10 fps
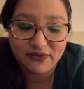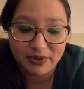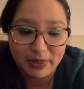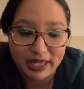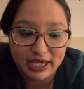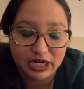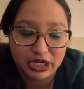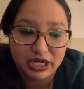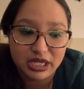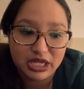
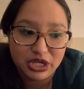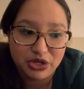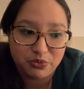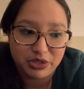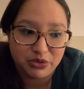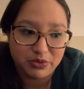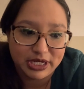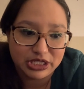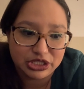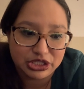there, we
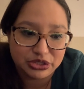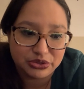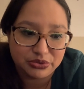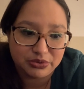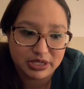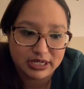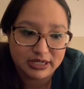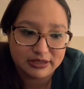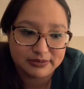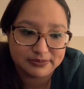went to
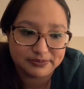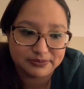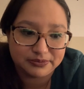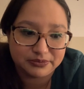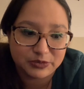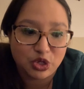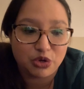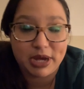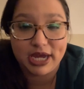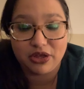go
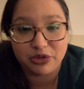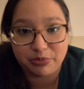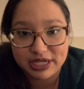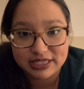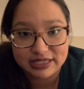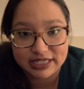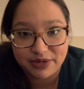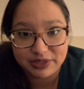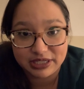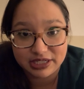buy all the presents that
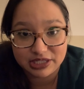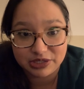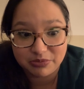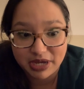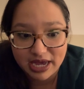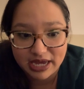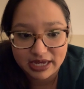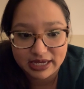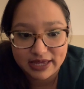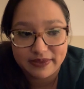we needed to
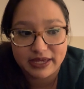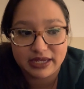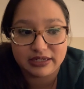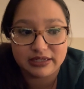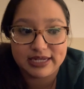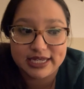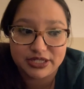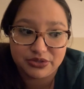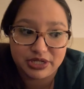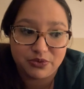buy. And then
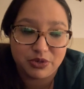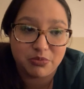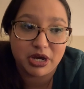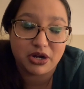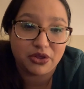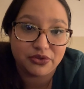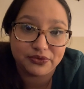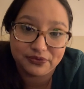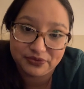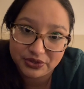yesterday, we bought all the
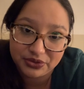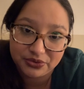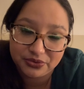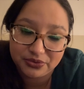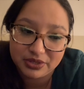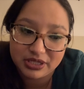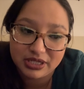food.